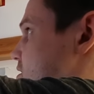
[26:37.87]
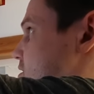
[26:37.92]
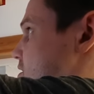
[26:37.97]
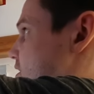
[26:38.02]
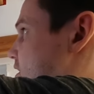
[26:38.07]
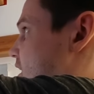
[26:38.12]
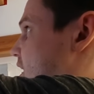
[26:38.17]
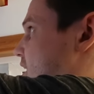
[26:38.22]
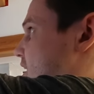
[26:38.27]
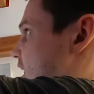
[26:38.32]

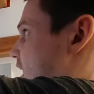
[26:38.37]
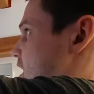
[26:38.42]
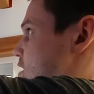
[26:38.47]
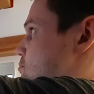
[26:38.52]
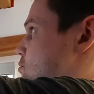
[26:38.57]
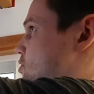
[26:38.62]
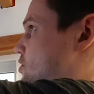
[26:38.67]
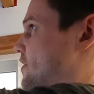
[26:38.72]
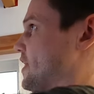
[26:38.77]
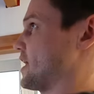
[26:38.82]
like I can't
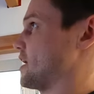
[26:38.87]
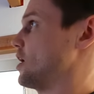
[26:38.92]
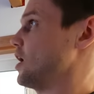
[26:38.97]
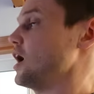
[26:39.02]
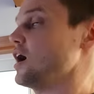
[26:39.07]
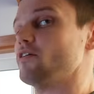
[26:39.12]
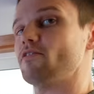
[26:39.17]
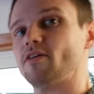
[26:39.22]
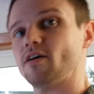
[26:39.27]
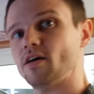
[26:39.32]
pull that
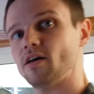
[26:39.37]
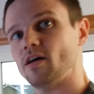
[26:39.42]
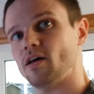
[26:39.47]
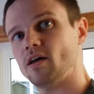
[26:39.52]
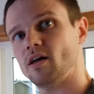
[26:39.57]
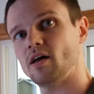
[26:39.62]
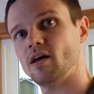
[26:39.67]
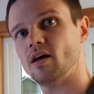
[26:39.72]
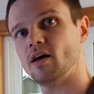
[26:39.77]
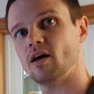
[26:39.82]
off.
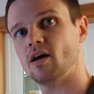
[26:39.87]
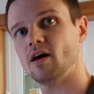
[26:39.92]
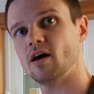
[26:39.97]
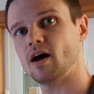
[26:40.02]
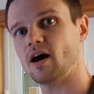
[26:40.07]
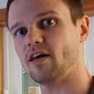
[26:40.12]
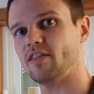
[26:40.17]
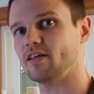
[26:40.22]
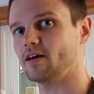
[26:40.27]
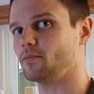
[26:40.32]

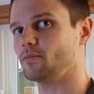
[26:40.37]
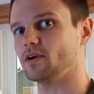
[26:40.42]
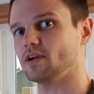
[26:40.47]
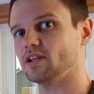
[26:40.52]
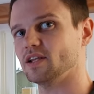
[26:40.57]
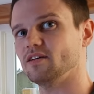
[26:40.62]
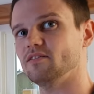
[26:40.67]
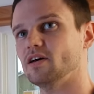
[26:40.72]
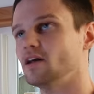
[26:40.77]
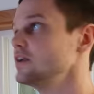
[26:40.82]
I think I'm gonna
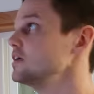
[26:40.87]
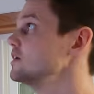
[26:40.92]
leave it.